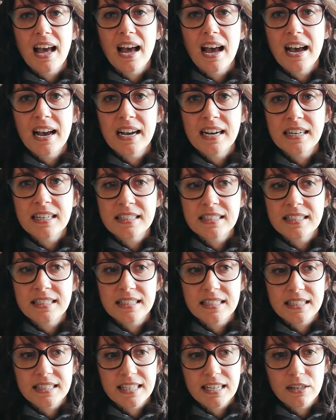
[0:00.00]
And
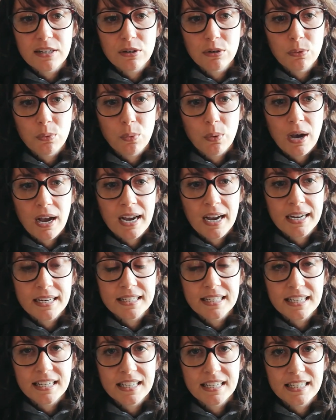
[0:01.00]
the second
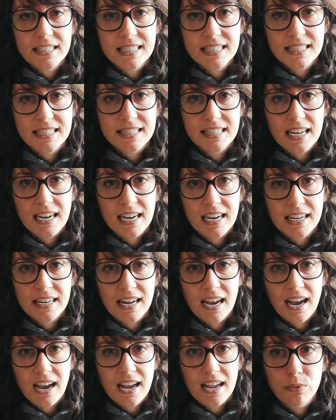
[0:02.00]
one is that
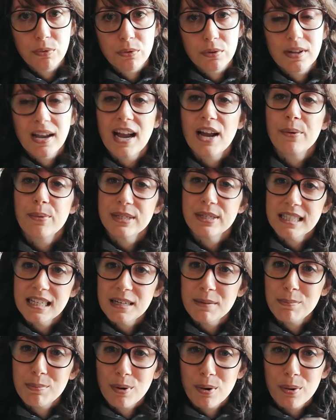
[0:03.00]
I
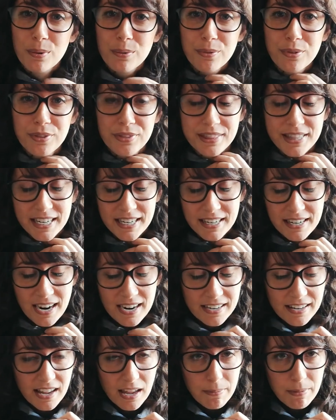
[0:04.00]
recently bought the
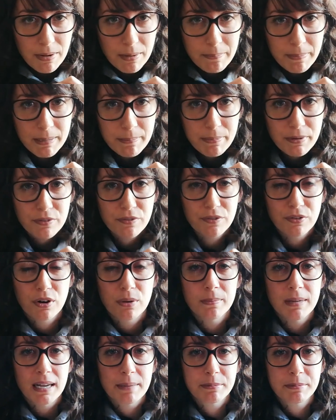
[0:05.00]
archival paper
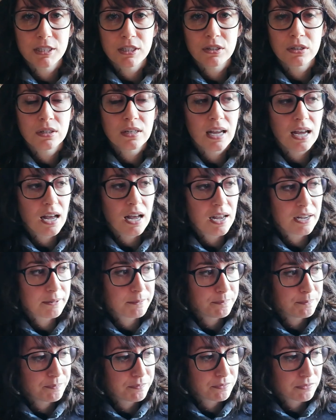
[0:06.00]
from Epson.
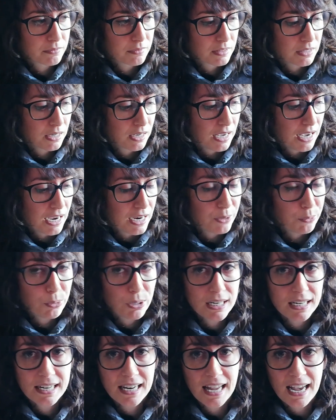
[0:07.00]
I
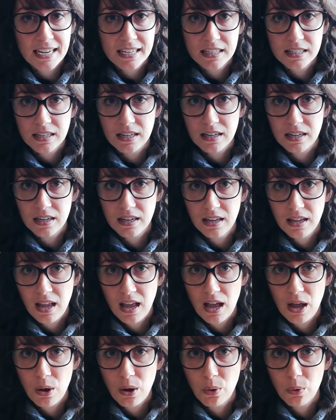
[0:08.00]
really like
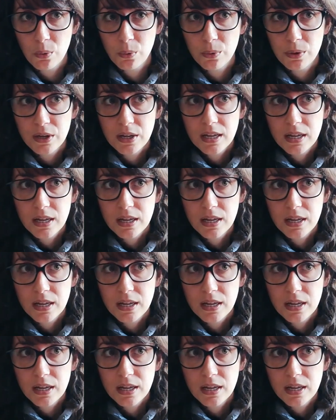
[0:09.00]
how